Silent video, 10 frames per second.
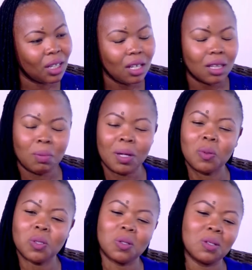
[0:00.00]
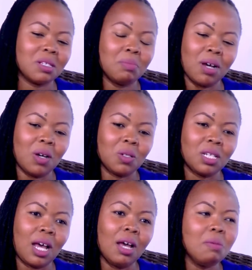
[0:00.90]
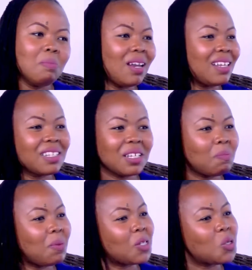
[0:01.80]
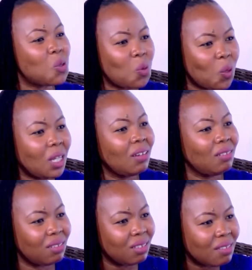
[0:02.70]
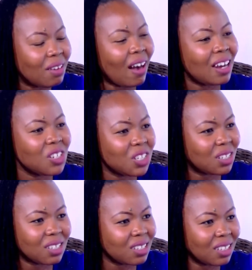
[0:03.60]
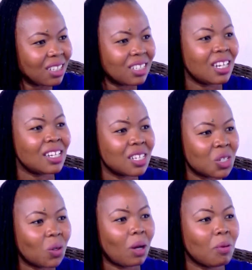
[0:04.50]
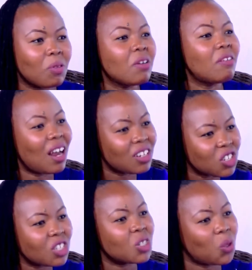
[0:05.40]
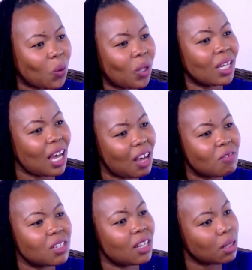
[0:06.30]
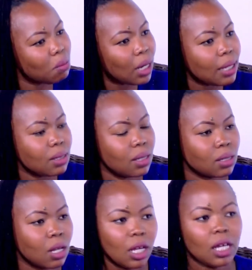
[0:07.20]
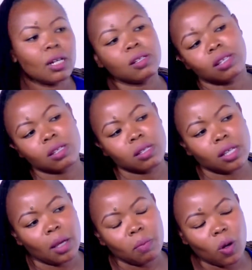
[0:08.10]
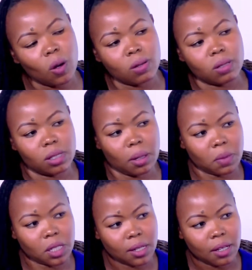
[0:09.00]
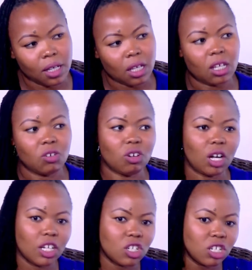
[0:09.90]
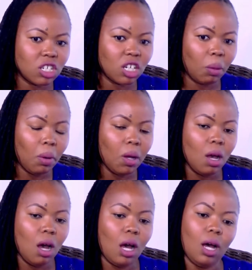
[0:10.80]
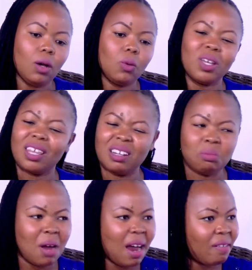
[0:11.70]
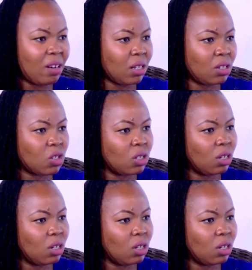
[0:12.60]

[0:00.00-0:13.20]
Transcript: Wow. The Bible talks about blessing pursuing the rashes. It doesn't talk about the rashes going after the blessings. It is the same concept in relationship, whether in marriage,